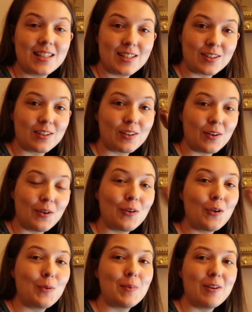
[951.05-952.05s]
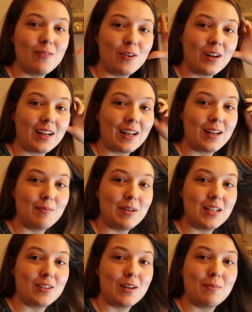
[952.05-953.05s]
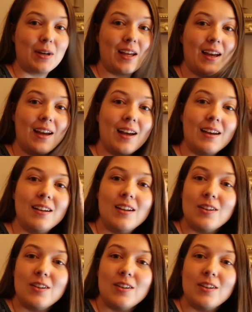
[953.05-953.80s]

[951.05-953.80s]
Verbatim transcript: This could go horribly wrong again, me dyeing my hair.